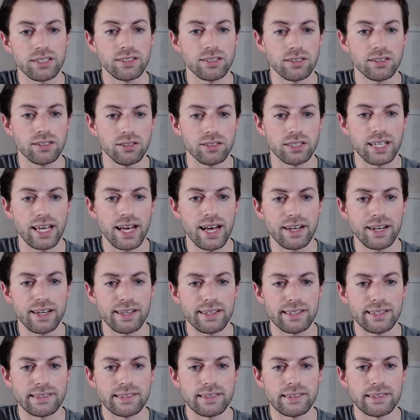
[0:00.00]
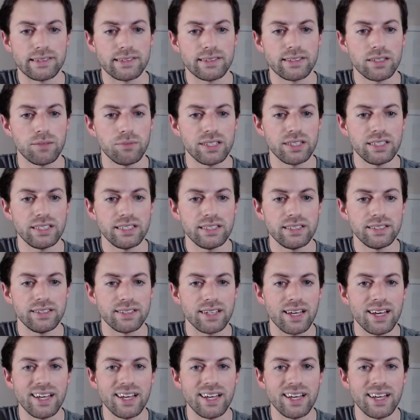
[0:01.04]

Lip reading: to look at some of these